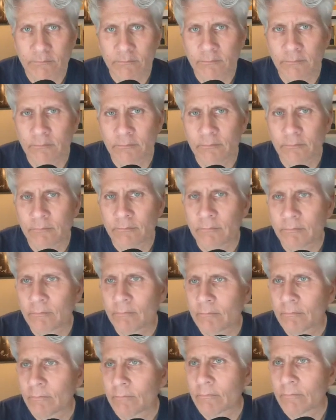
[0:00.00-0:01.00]

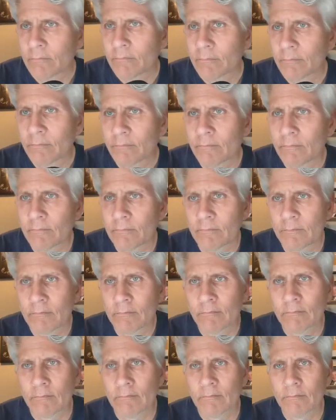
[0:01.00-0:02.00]

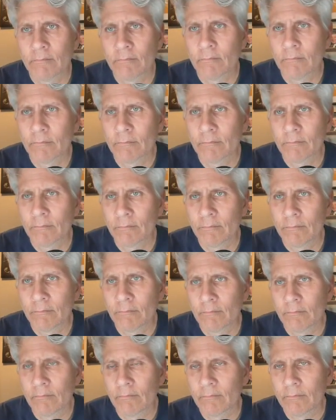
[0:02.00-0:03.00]

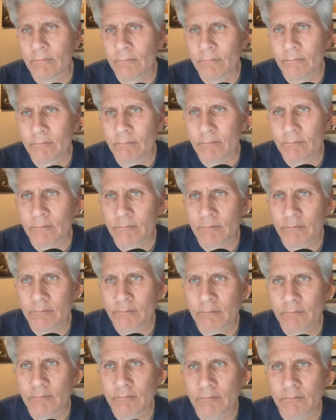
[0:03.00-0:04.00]

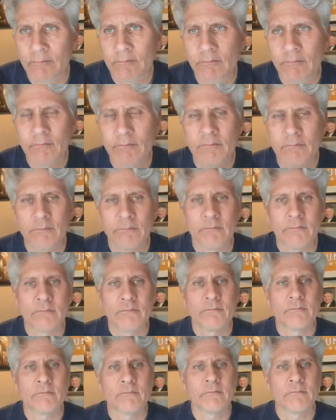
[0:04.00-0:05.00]

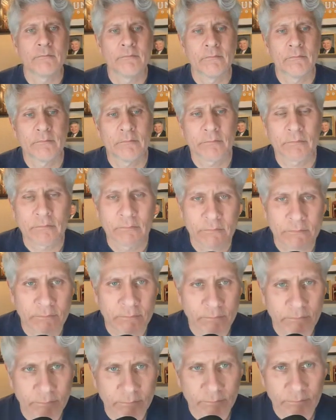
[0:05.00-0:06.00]

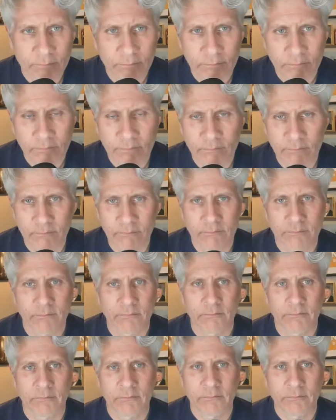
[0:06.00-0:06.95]
(not speaking)